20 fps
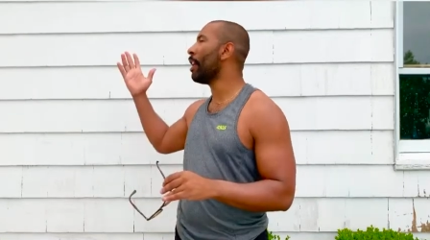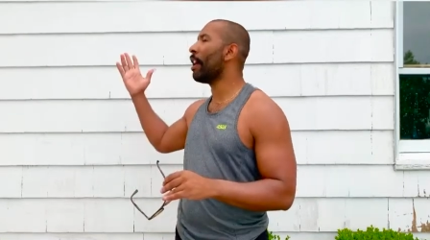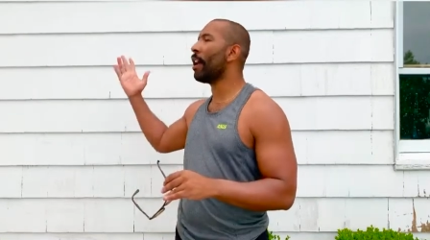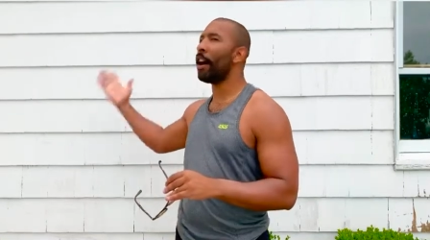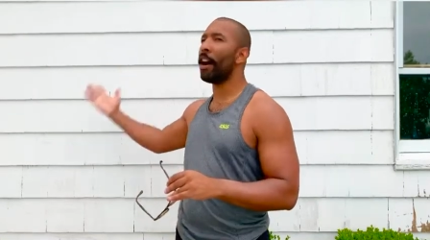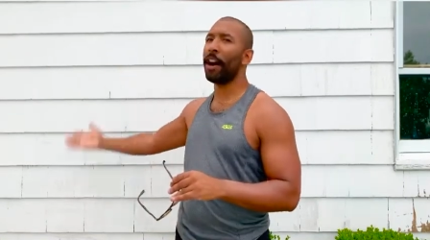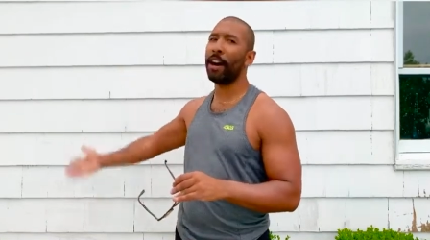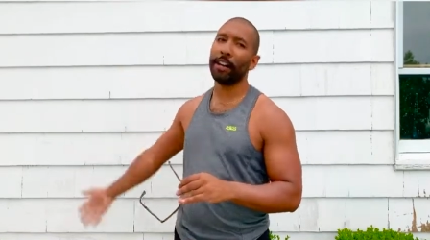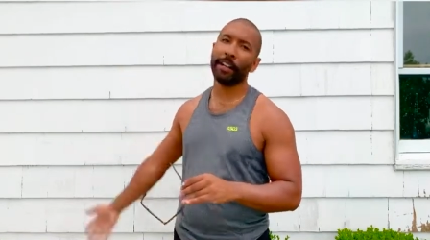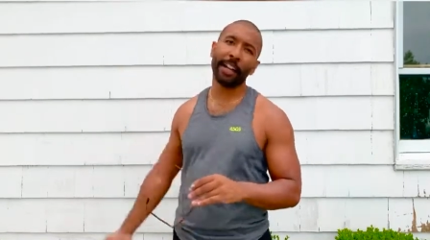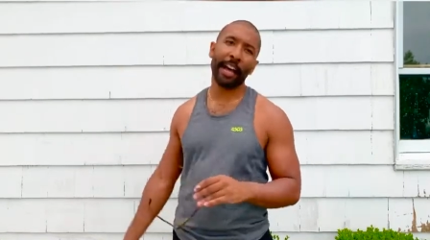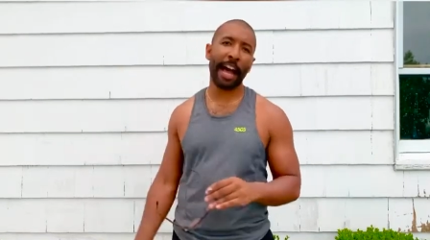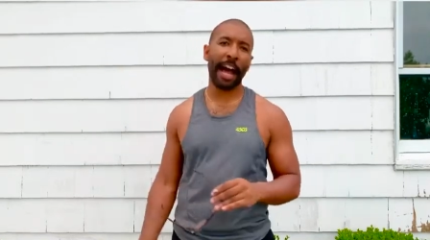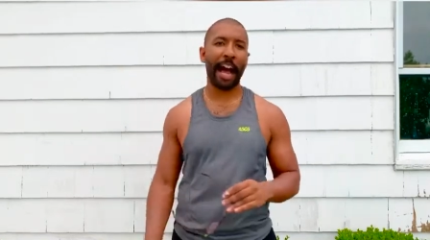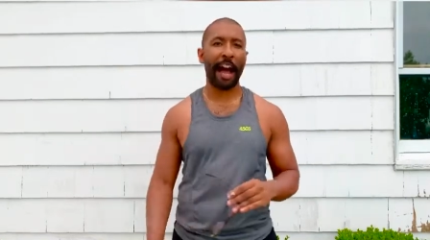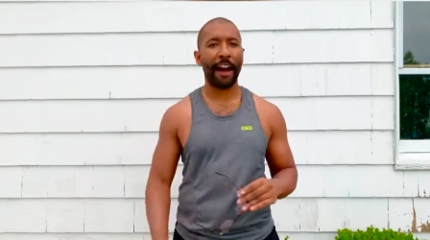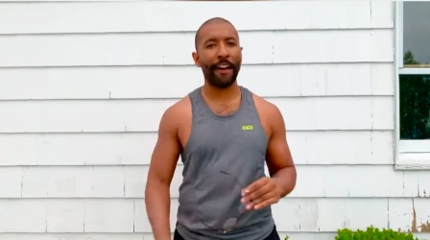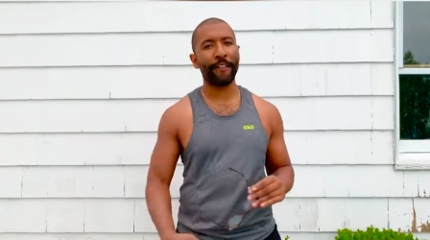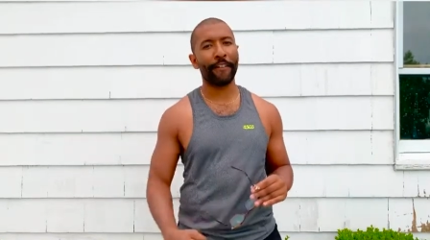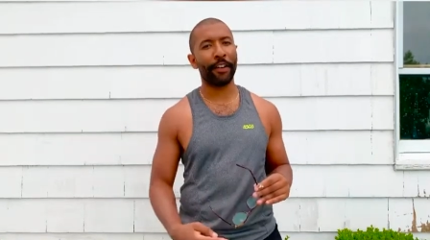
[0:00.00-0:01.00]
on
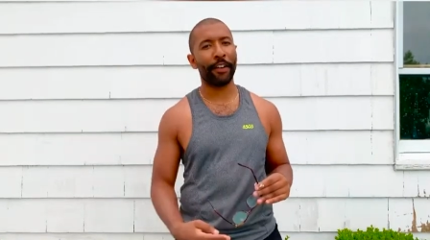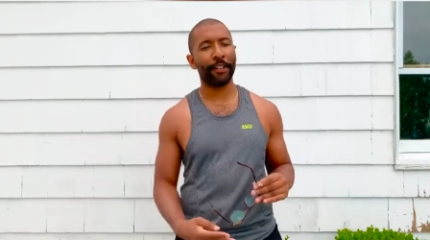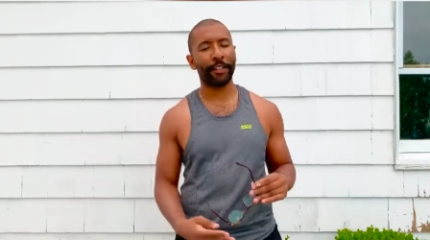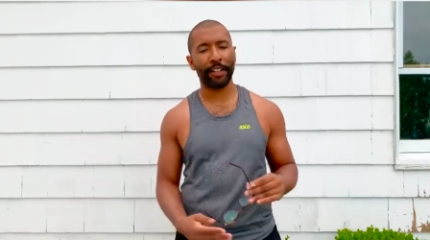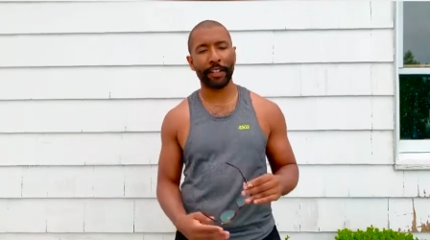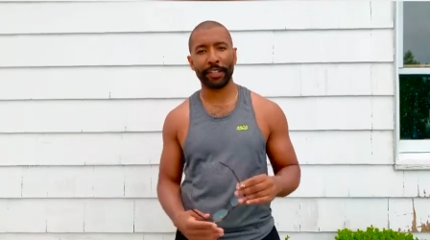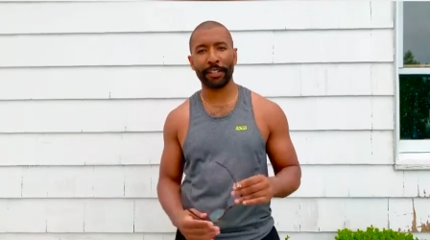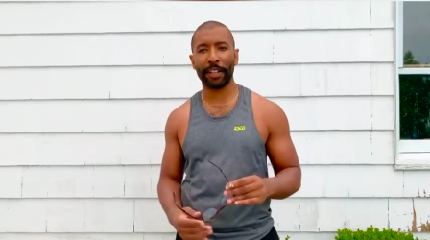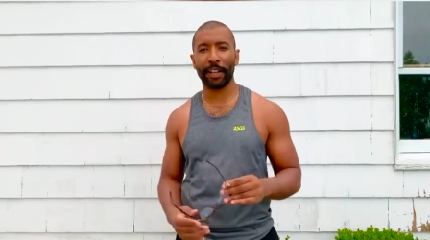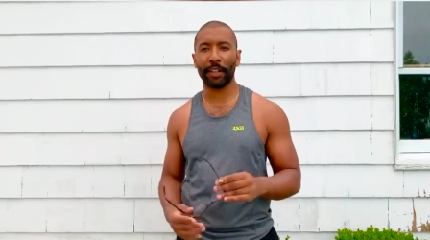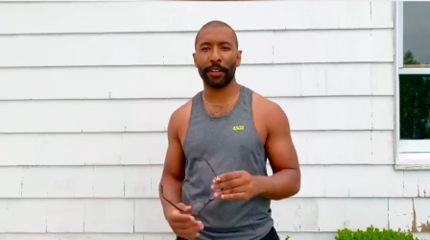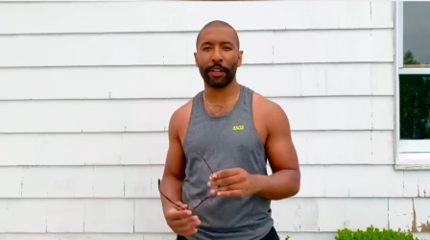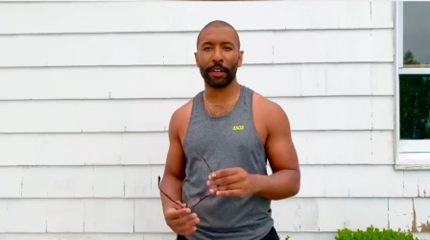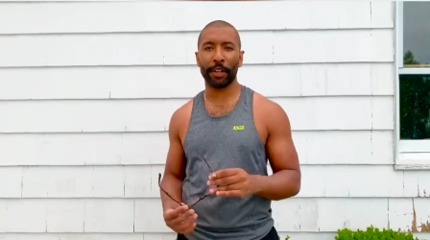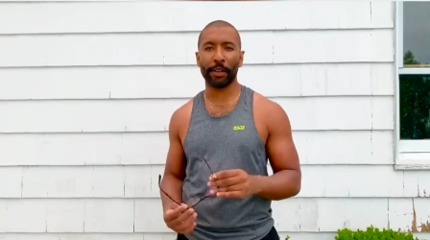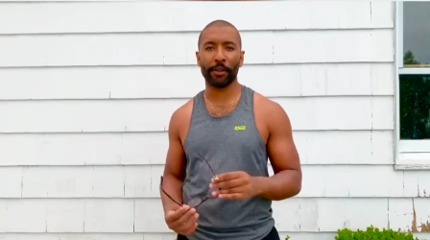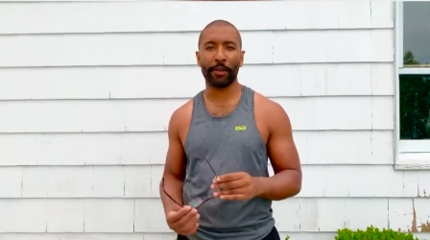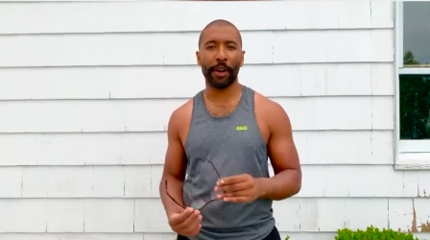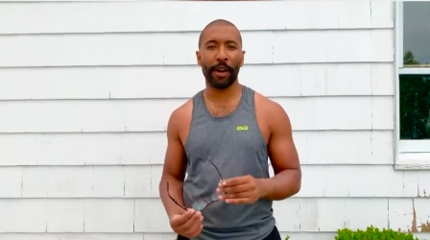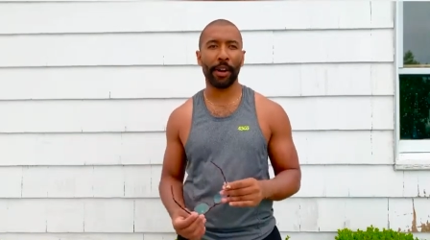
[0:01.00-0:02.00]
half of this side of the
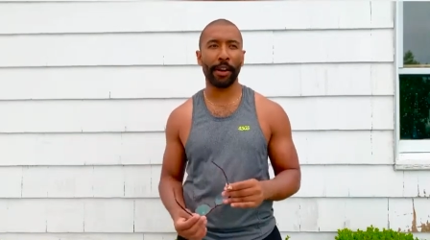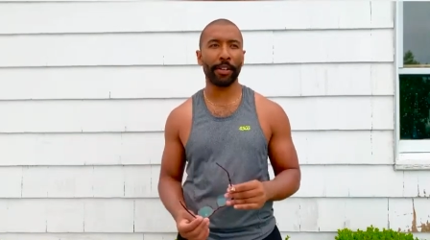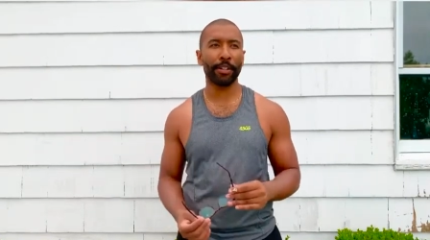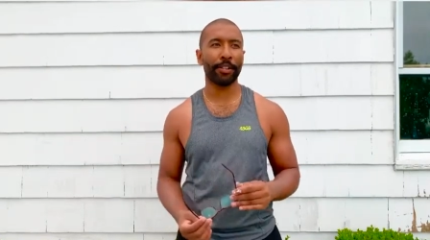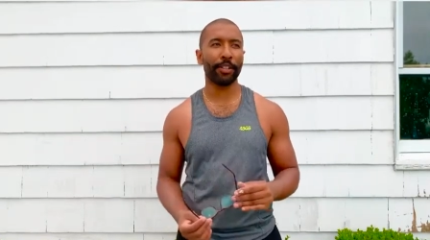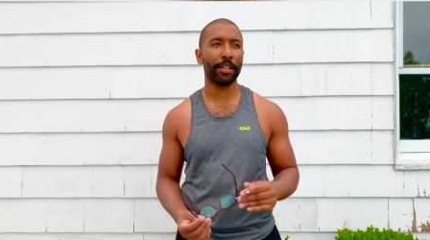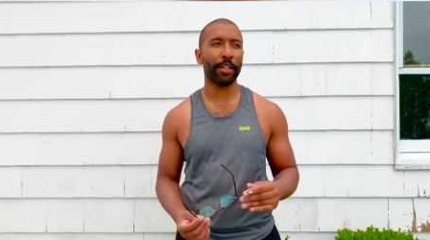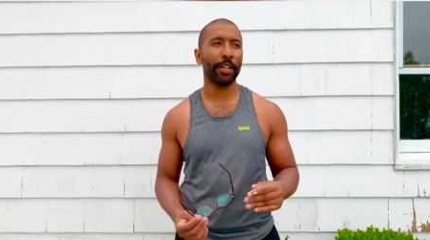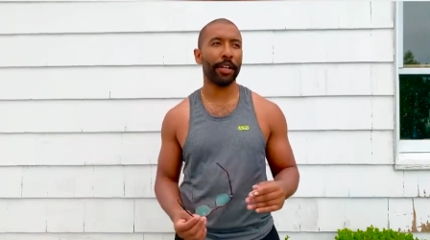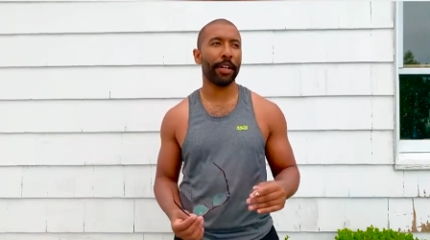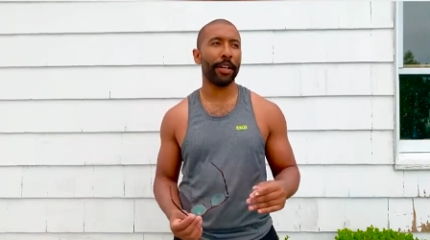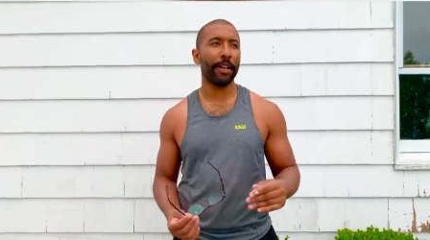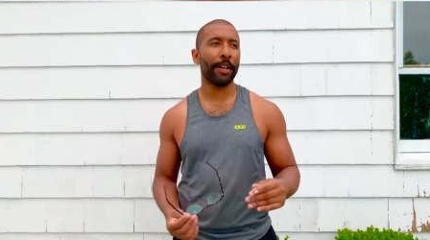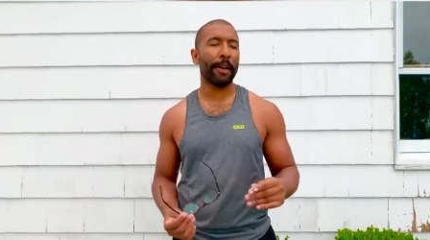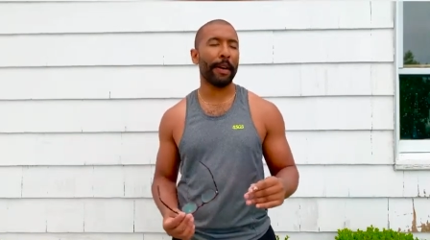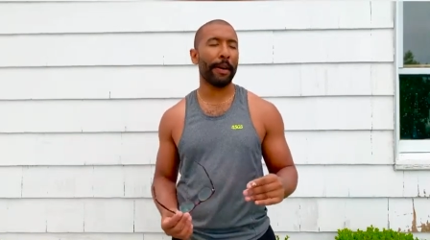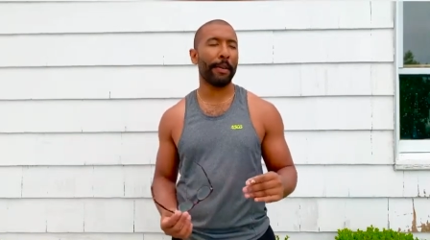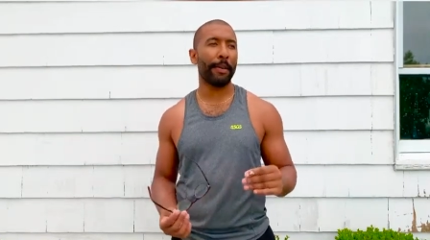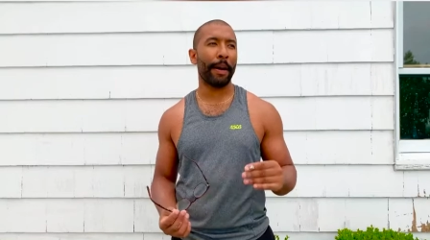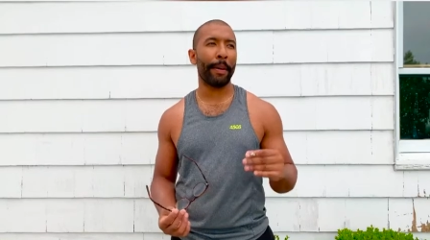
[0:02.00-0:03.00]
garage.
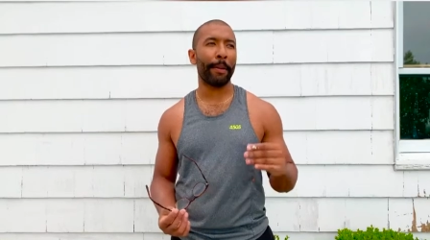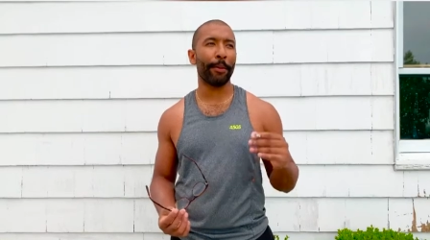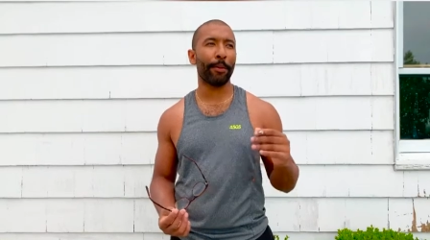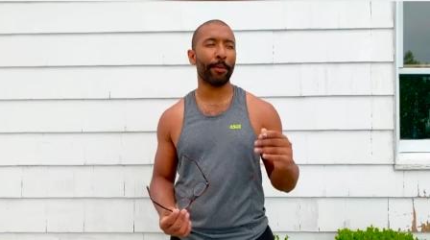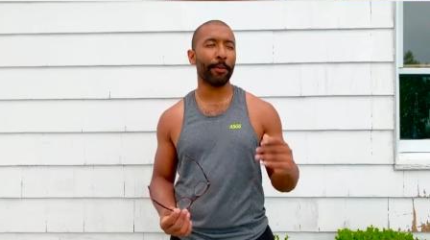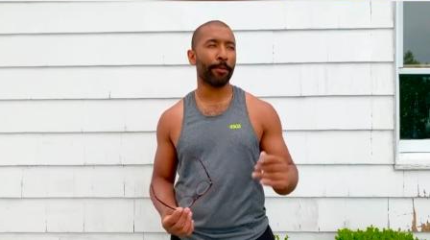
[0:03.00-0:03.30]
Um, I've been